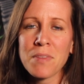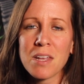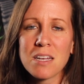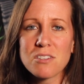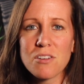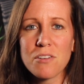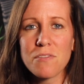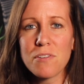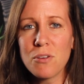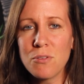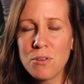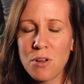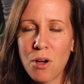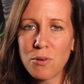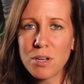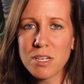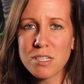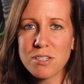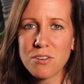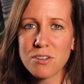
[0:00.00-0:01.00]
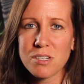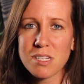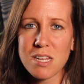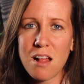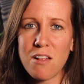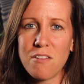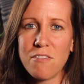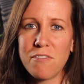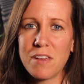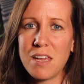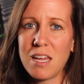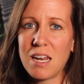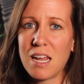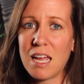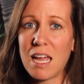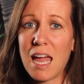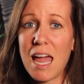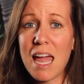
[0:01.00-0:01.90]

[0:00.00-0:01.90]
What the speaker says: So if you notice yourself getting